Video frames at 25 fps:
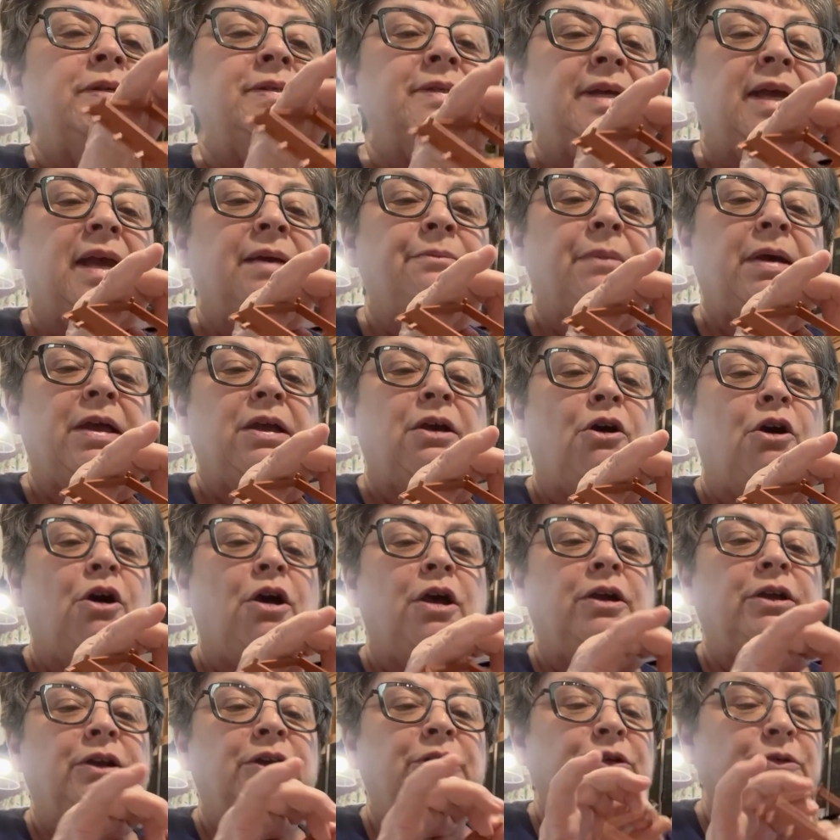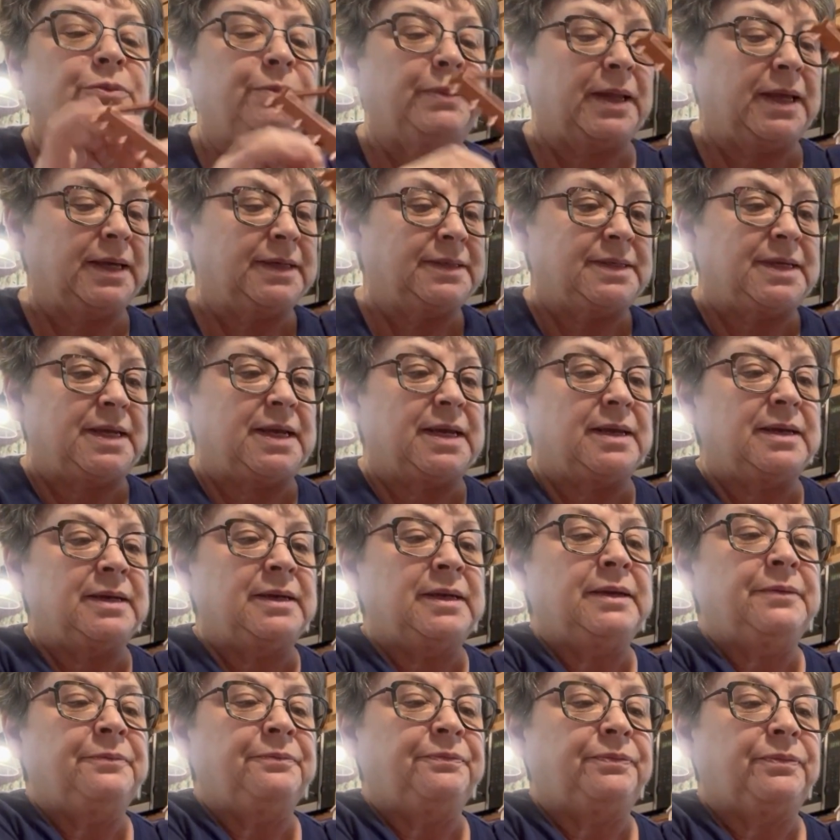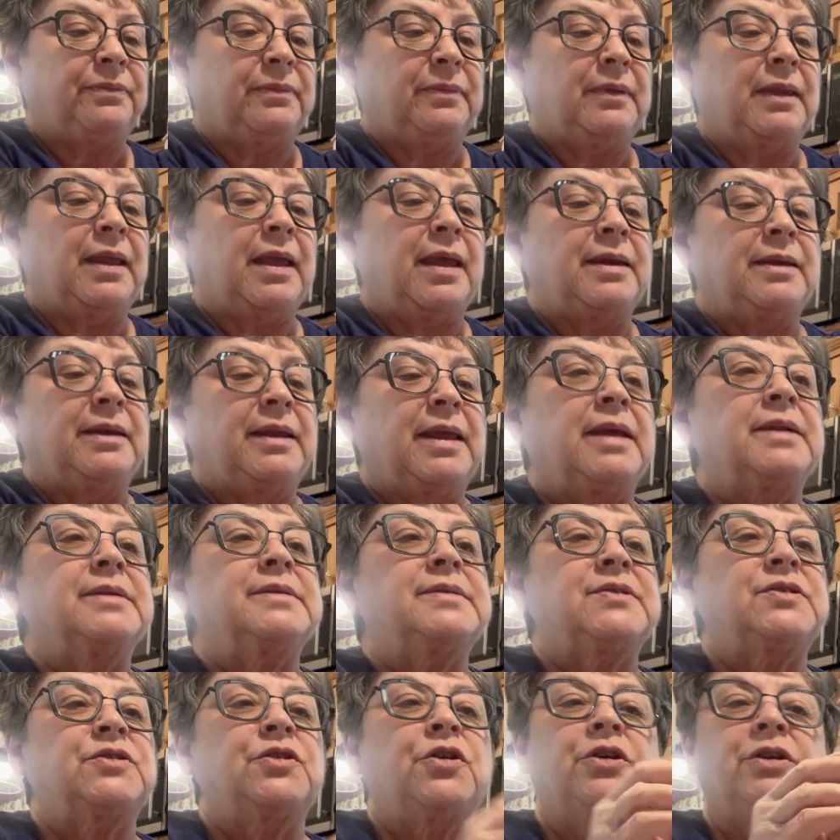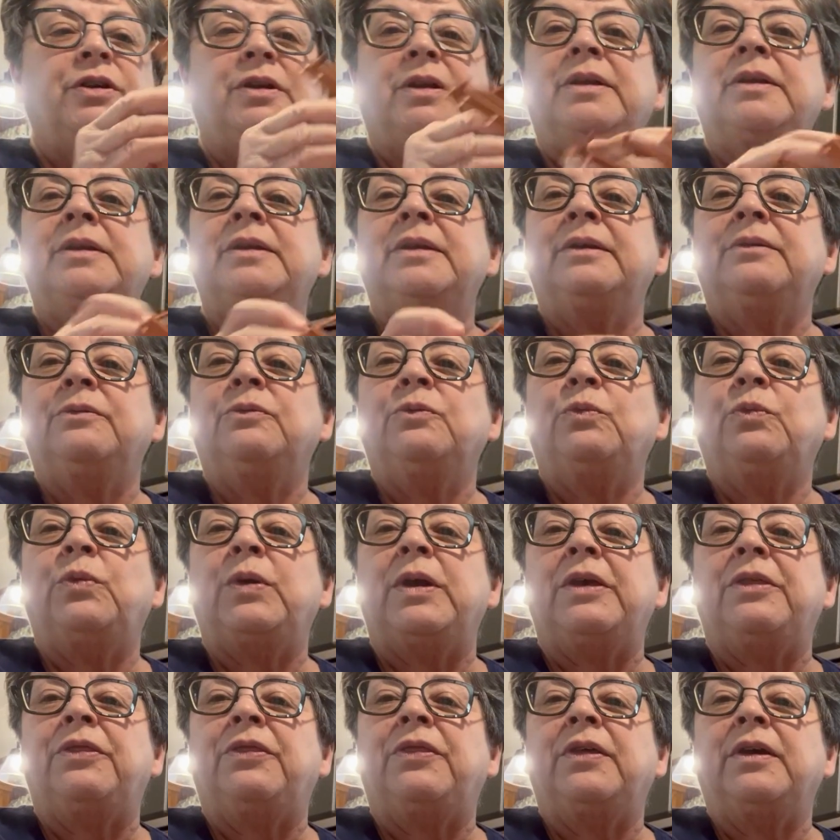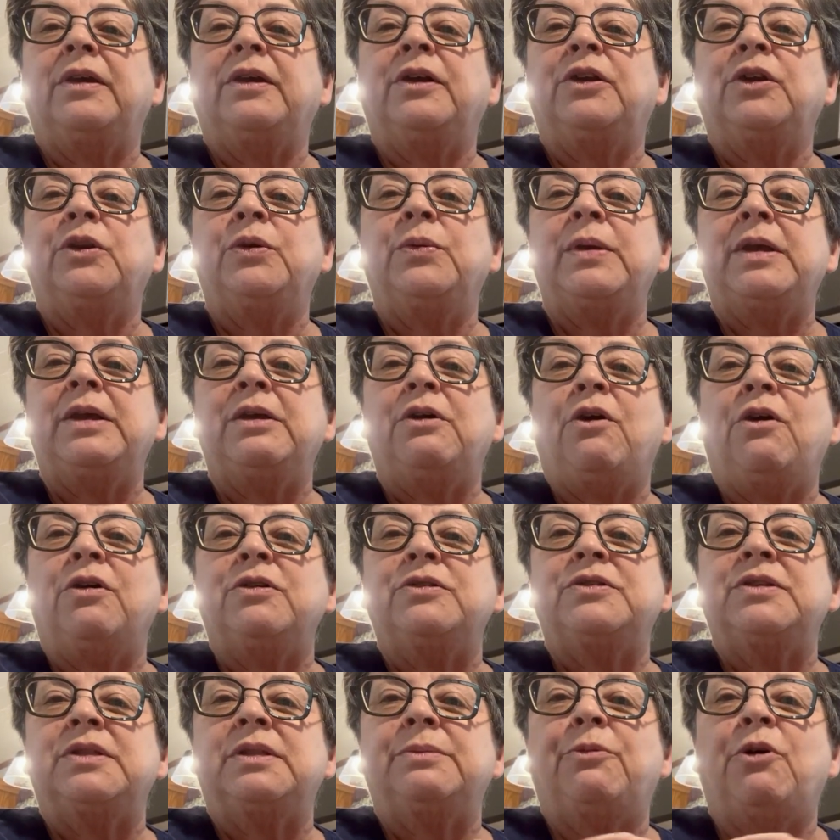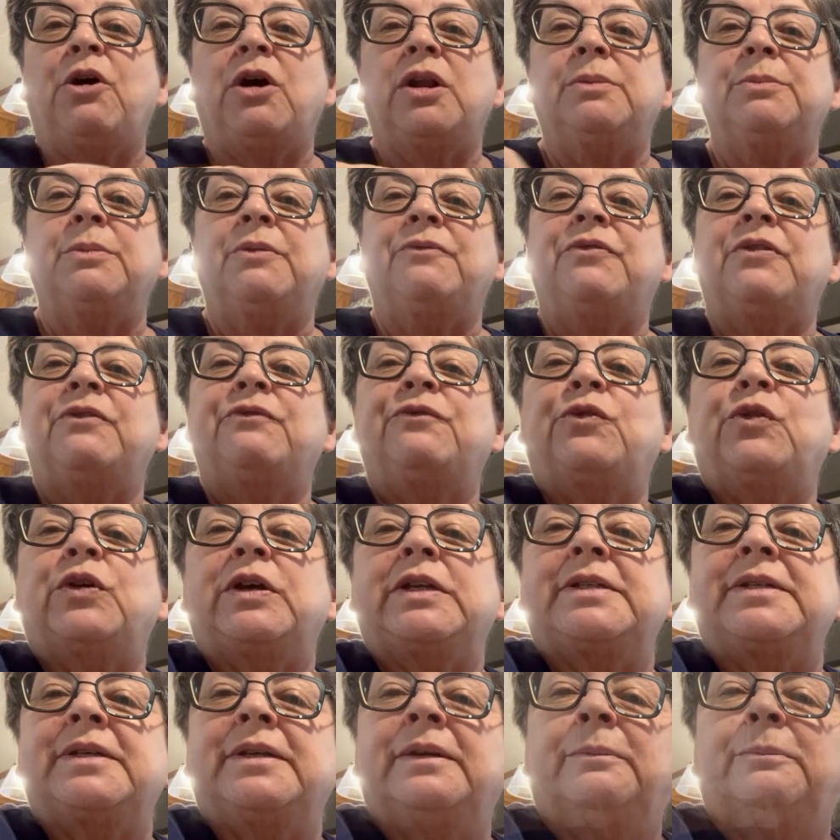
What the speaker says: to get my hot glue plugged in and get started with gluing onto the bottom of the foot.